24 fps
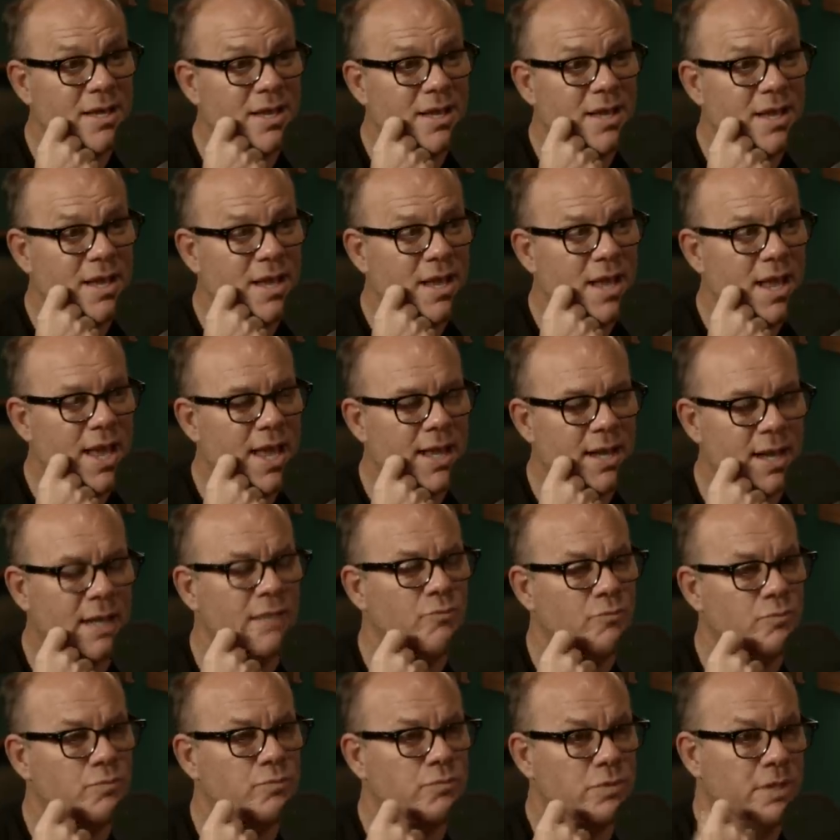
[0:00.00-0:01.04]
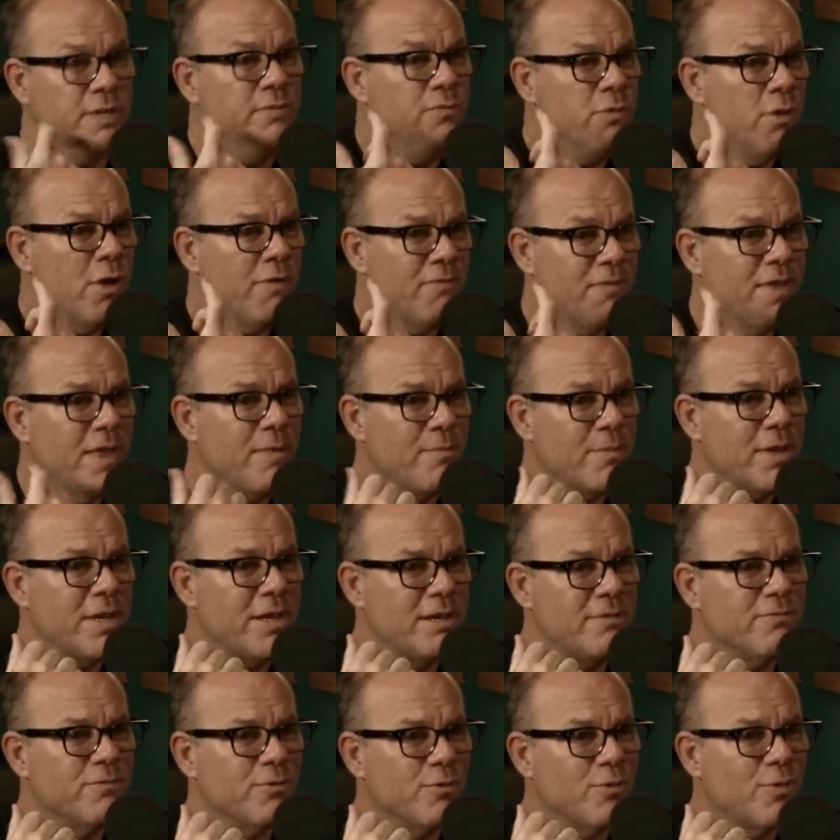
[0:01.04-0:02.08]
Oh. And I lived off that
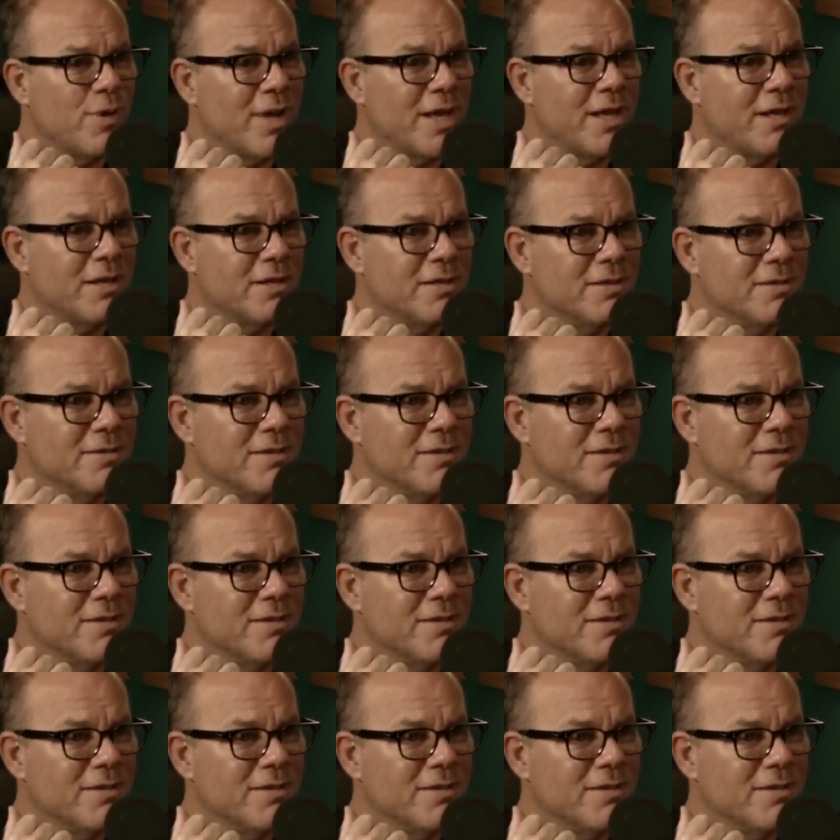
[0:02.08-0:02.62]
money for a while.